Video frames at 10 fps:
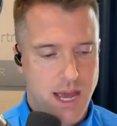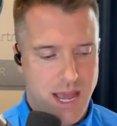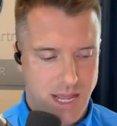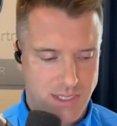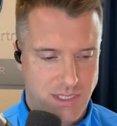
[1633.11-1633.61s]

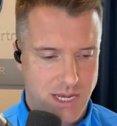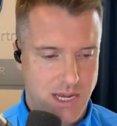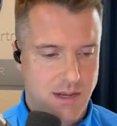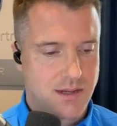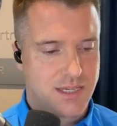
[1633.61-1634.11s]
and
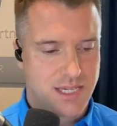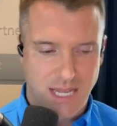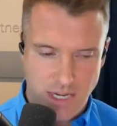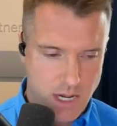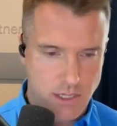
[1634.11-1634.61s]
see
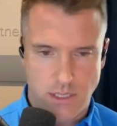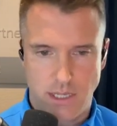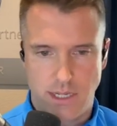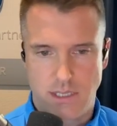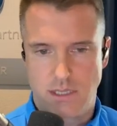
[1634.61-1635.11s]
$10
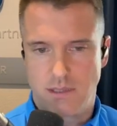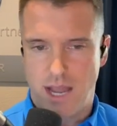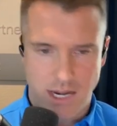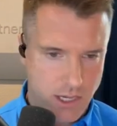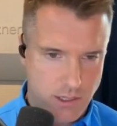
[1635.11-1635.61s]
clicks,
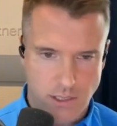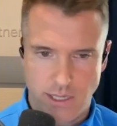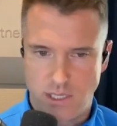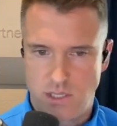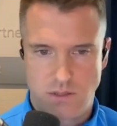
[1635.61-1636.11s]
$8
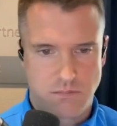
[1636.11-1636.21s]
clicks,